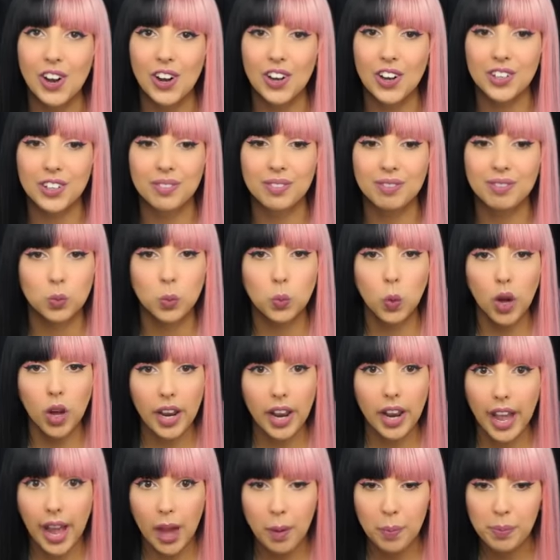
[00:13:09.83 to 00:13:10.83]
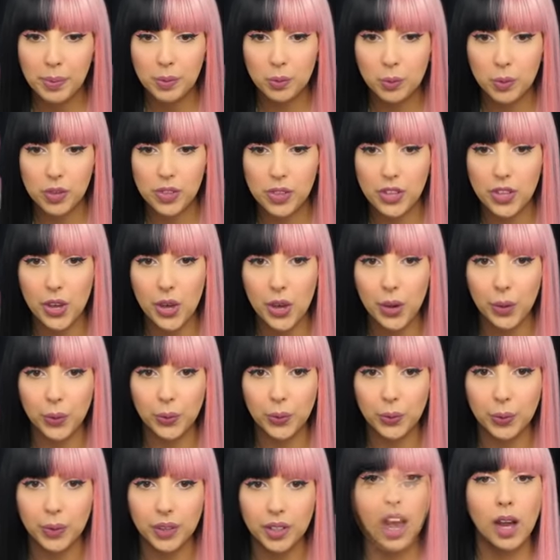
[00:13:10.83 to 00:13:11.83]
on, what happened with
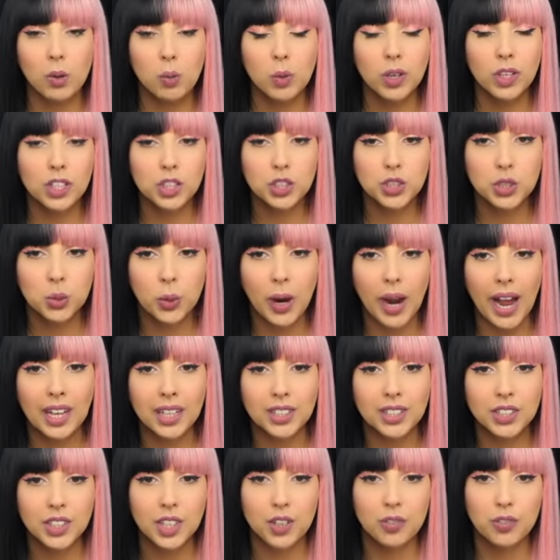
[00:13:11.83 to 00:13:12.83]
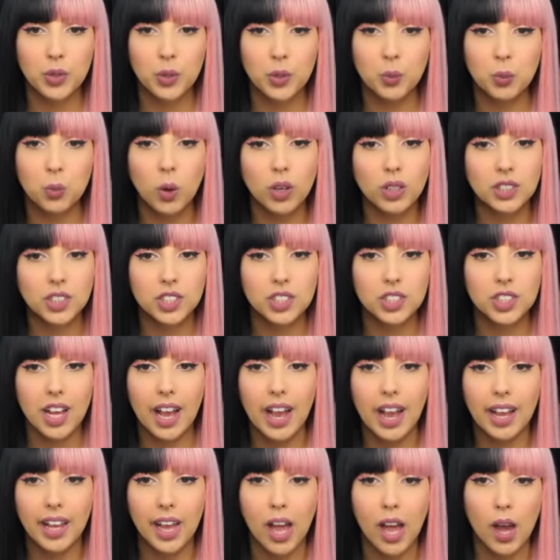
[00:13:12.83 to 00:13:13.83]
you? I wanted to ask if you wanted to
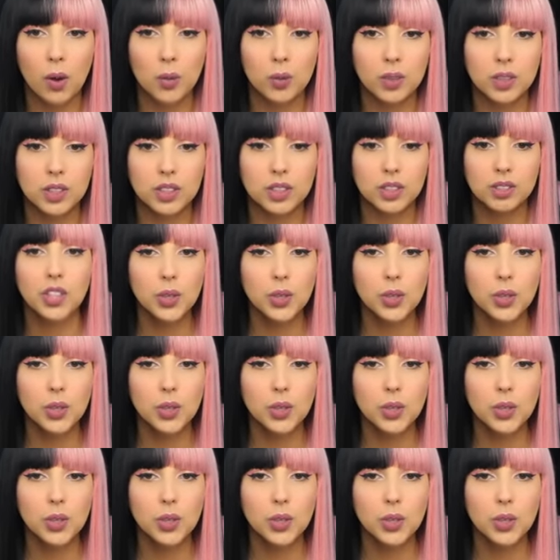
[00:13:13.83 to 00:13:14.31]
hang out.